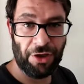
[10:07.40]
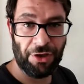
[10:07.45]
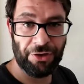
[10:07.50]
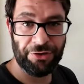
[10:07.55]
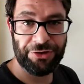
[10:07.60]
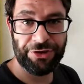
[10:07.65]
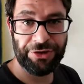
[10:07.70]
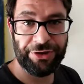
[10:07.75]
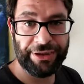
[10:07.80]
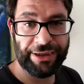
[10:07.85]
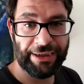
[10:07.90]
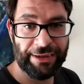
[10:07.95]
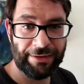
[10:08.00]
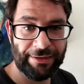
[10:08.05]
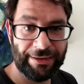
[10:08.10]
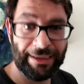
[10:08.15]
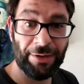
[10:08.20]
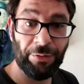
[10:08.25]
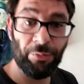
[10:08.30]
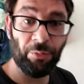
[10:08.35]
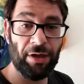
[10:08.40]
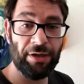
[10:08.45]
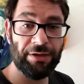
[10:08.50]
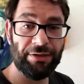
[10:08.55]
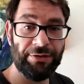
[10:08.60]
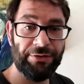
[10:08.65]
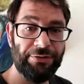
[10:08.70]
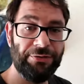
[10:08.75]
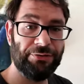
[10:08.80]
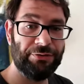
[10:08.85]
in Argentina that I wanted
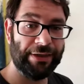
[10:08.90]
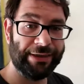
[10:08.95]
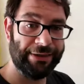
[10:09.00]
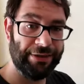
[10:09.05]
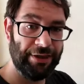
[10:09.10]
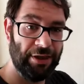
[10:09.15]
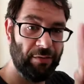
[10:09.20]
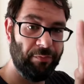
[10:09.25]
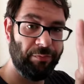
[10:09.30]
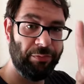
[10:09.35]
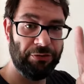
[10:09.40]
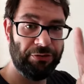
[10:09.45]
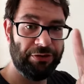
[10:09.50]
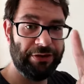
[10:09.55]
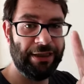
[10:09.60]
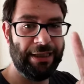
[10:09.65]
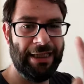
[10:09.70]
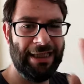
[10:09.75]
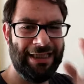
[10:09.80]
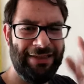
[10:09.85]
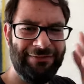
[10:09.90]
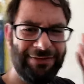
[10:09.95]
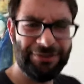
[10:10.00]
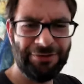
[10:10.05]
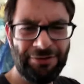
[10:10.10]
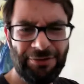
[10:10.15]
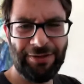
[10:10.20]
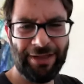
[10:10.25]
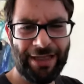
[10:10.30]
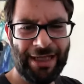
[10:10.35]
to do so I can upload today. Even though
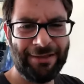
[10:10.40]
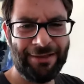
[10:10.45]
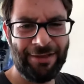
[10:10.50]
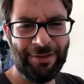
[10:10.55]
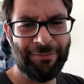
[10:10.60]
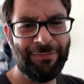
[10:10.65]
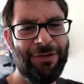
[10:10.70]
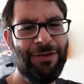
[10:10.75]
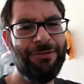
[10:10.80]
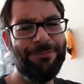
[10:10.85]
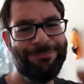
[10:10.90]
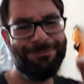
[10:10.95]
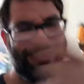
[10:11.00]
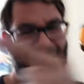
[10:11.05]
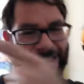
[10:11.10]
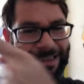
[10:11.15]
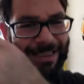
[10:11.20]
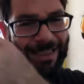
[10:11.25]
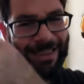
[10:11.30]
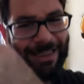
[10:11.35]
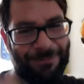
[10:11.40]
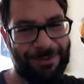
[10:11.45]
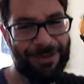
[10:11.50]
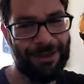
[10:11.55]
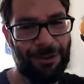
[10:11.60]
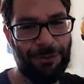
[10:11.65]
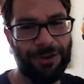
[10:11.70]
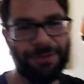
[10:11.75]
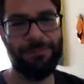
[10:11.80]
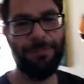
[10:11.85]
I already had an upload, we can always